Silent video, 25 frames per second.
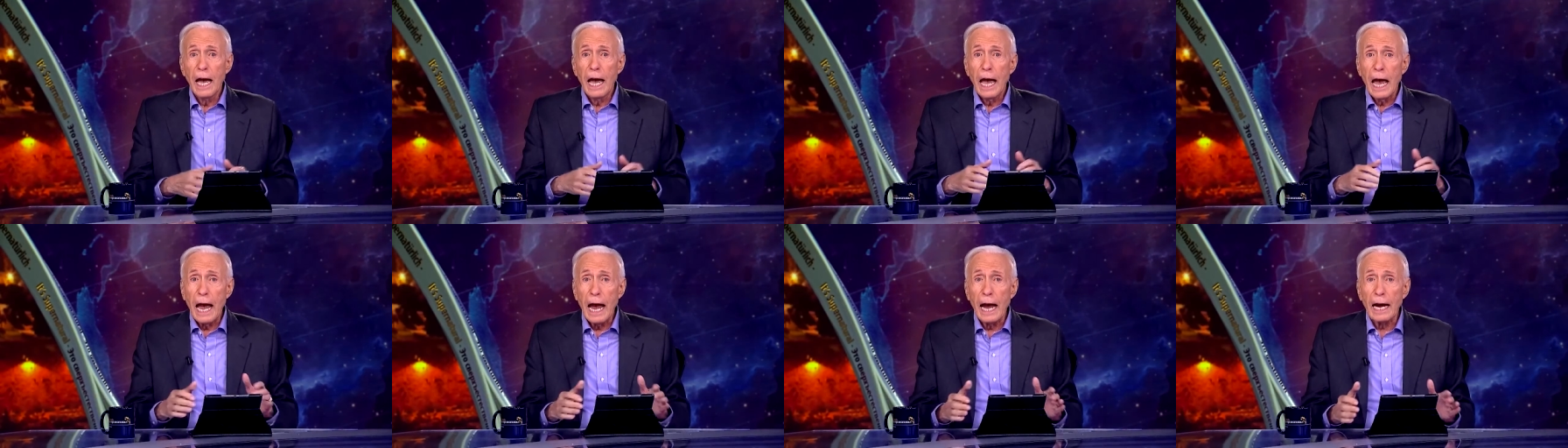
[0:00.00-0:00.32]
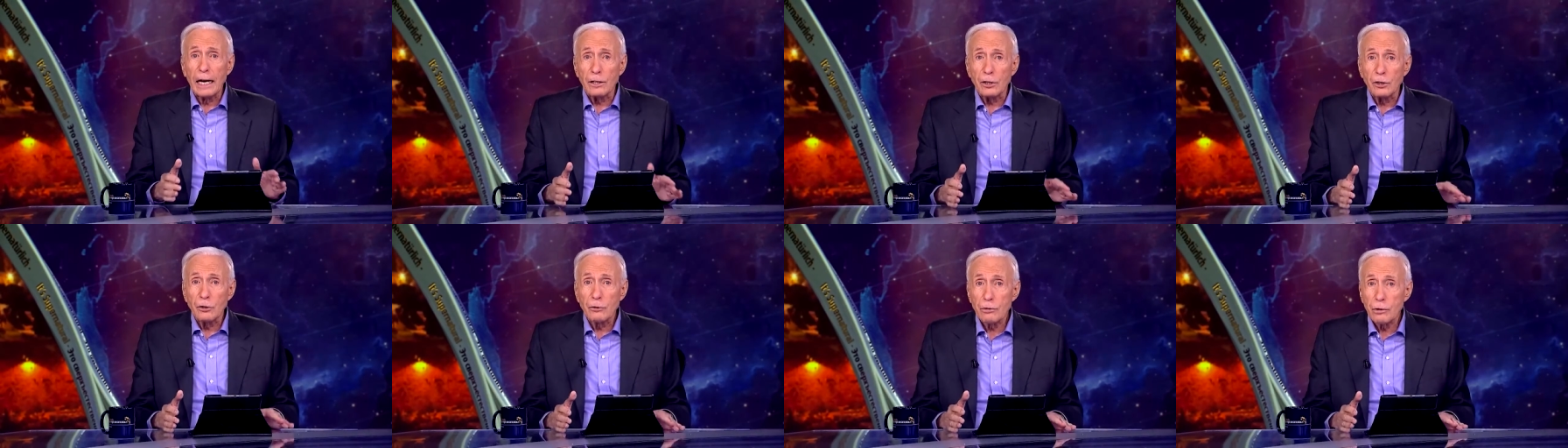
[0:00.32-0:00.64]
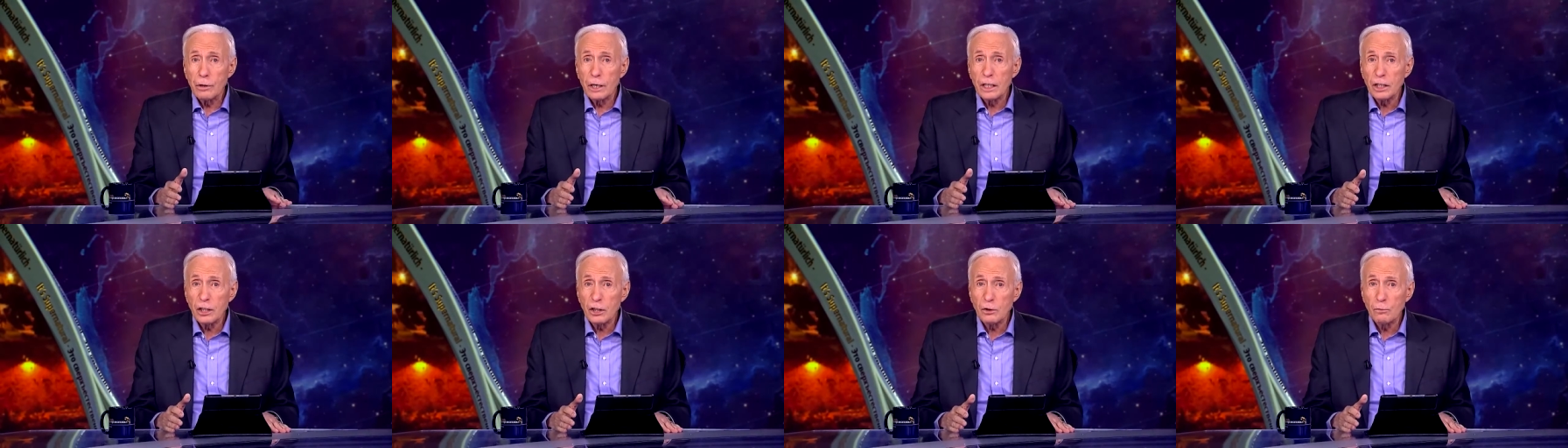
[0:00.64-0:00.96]
And
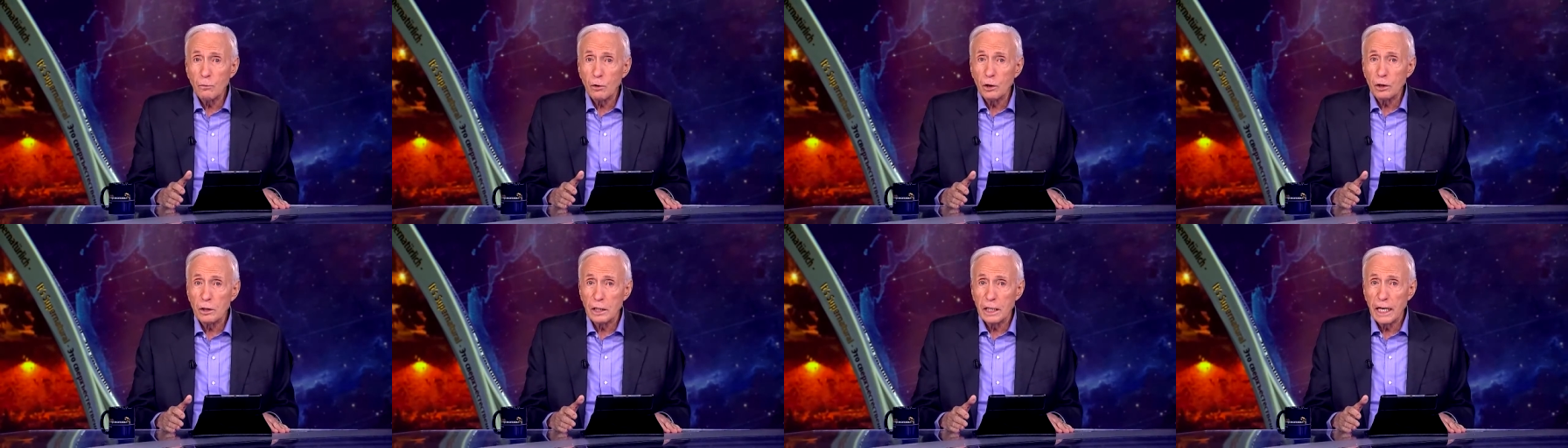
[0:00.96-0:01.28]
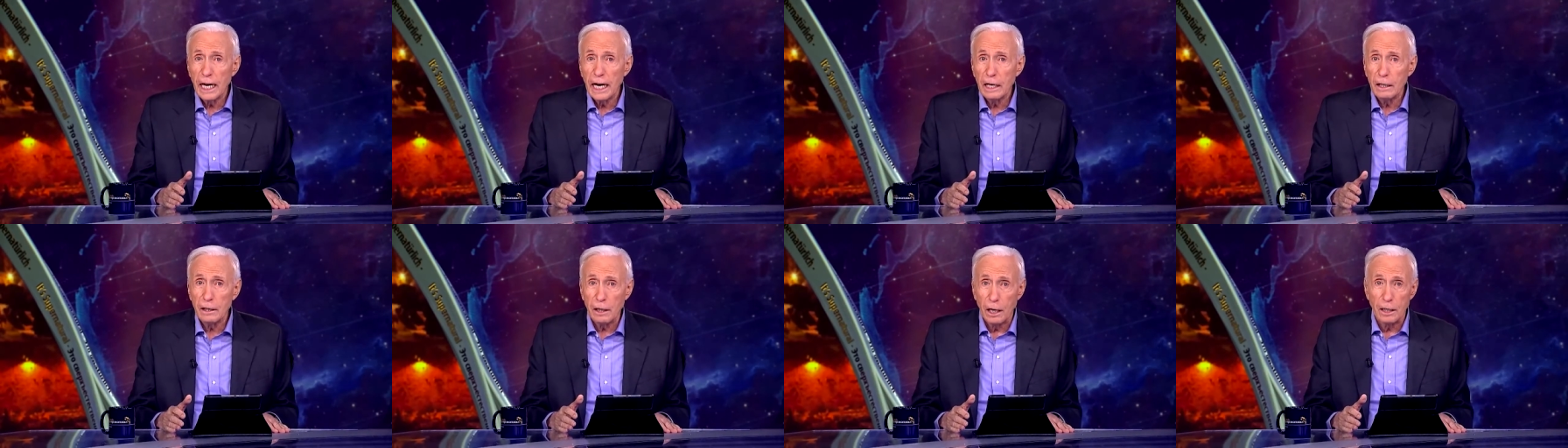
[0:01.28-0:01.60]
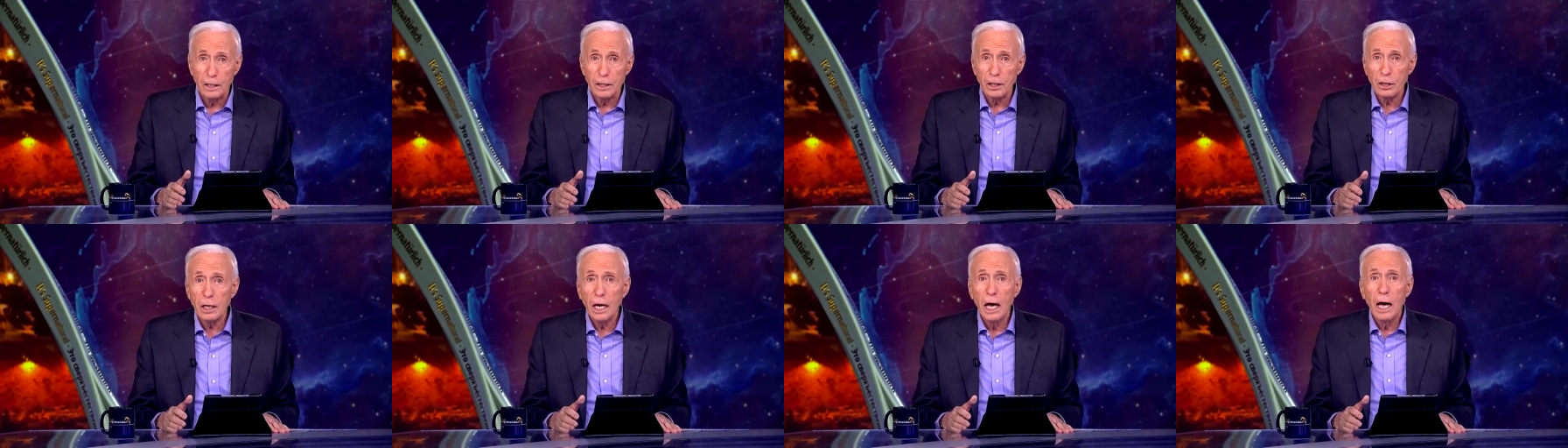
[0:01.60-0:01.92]
Chris will tell
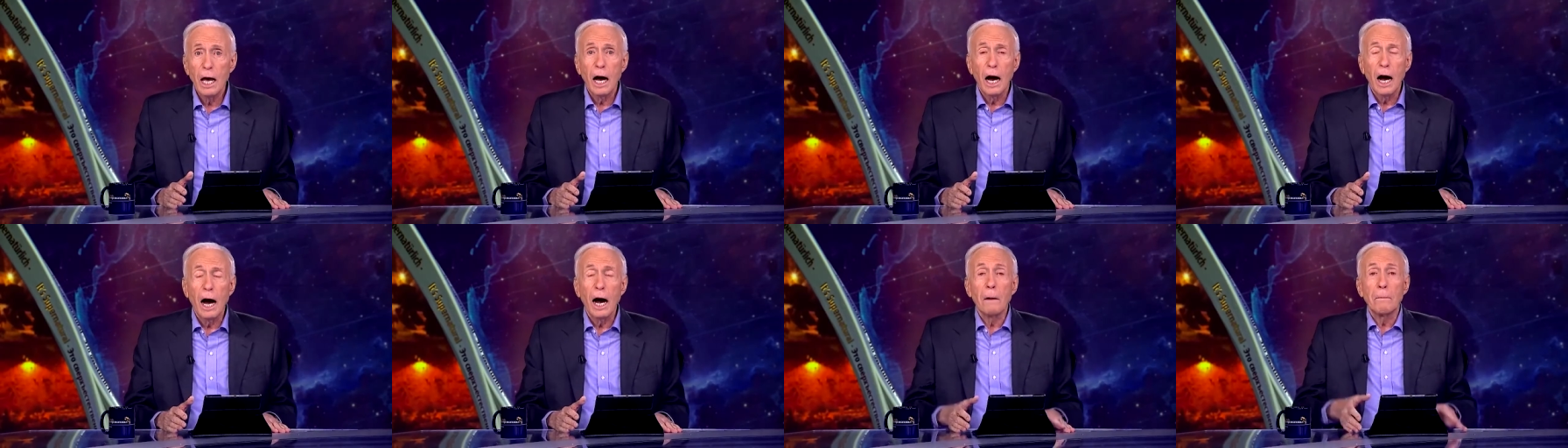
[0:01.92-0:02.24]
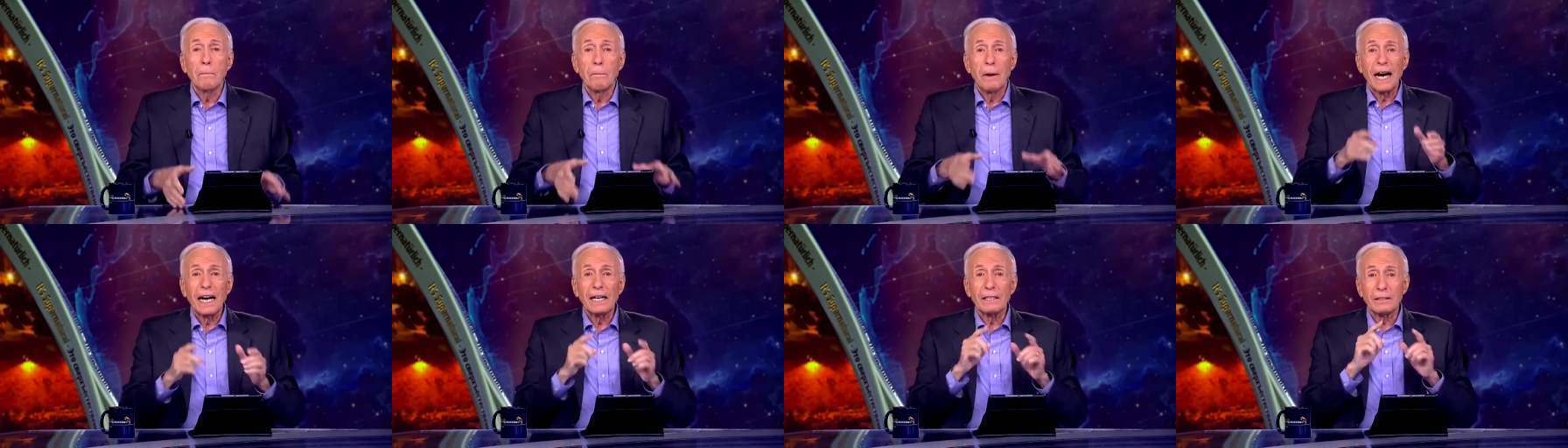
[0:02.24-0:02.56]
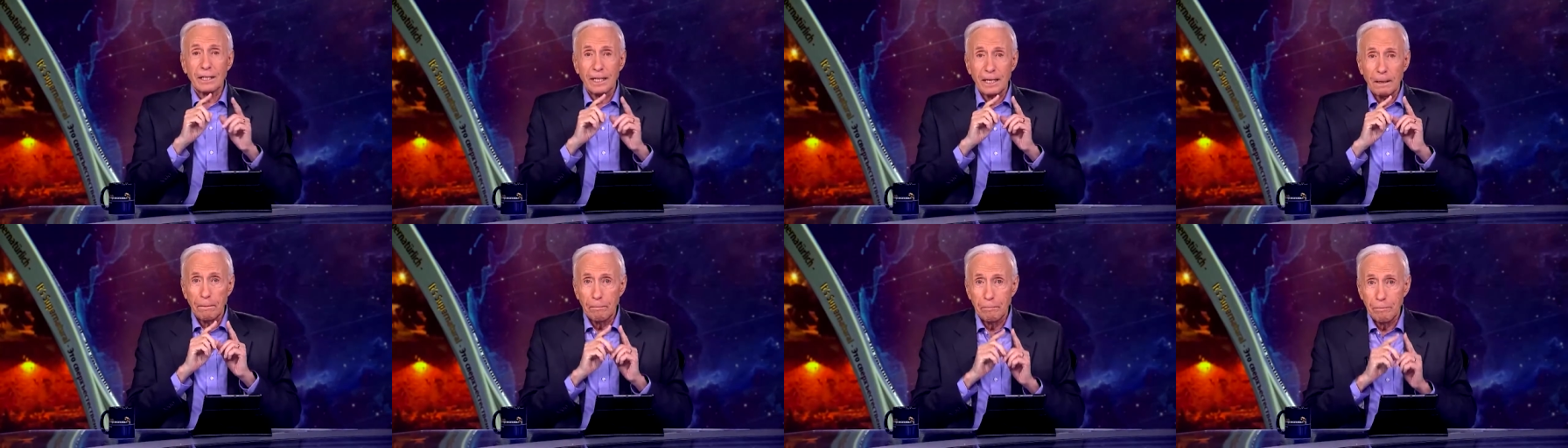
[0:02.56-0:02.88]
us about
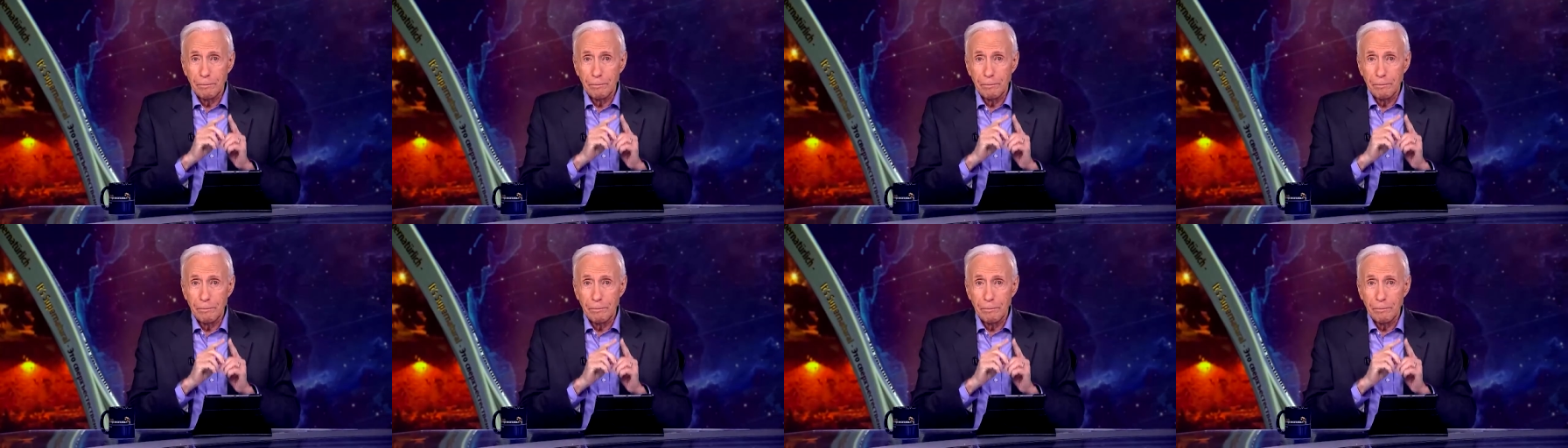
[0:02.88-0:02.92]
the